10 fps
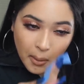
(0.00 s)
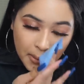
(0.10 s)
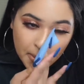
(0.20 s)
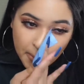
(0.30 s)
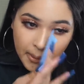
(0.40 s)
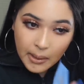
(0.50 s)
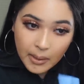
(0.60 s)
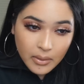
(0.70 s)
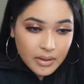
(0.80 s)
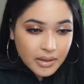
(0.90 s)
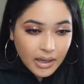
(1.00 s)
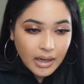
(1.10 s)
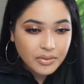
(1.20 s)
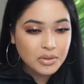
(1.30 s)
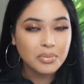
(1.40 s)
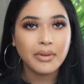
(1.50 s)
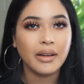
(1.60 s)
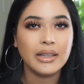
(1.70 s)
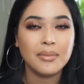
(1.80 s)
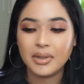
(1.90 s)
This one, I don't even have to
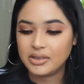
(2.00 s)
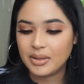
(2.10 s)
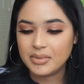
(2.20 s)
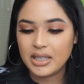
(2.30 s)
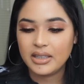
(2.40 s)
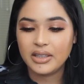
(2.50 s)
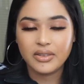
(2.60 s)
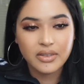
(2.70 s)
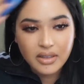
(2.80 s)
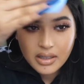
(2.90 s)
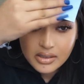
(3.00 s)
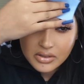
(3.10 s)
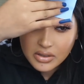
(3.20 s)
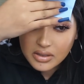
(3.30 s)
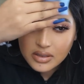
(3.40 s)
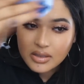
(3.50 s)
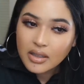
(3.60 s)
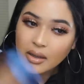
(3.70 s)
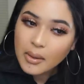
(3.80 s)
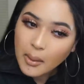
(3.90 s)
blot that much, I'm telling you. It's just
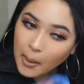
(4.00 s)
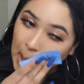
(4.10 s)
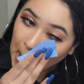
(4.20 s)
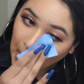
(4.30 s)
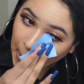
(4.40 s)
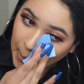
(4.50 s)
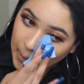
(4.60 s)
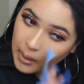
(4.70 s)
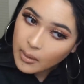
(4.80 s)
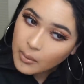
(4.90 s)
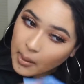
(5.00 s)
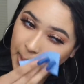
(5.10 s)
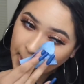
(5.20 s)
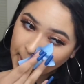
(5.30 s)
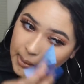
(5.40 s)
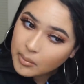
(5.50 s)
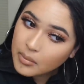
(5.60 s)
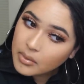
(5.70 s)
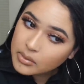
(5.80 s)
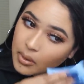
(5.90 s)
here where I get the
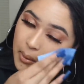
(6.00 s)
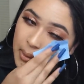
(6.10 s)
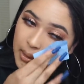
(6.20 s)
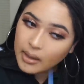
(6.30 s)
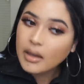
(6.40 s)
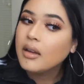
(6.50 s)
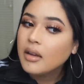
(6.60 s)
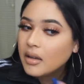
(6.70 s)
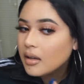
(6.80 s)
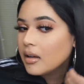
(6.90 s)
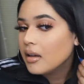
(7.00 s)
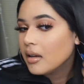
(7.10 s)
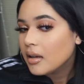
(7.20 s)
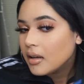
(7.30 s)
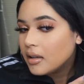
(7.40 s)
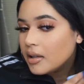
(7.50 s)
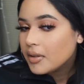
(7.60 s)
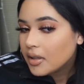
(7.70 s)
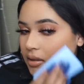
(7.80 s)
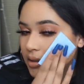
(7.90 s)
most oily. And
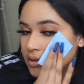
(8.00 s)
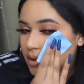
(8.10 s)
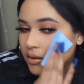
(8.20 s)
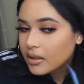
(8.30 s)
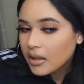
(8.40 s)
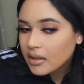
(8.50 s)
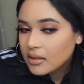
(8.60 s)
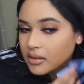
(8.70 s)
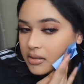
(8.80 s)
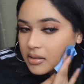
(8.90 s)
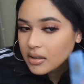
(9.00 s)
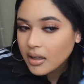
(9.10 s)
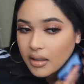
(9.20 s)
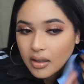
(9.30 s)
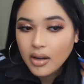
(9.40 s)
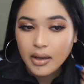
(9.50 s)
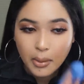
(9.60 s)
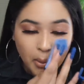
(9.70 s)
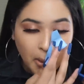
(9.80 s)
even on this area, there's not a lot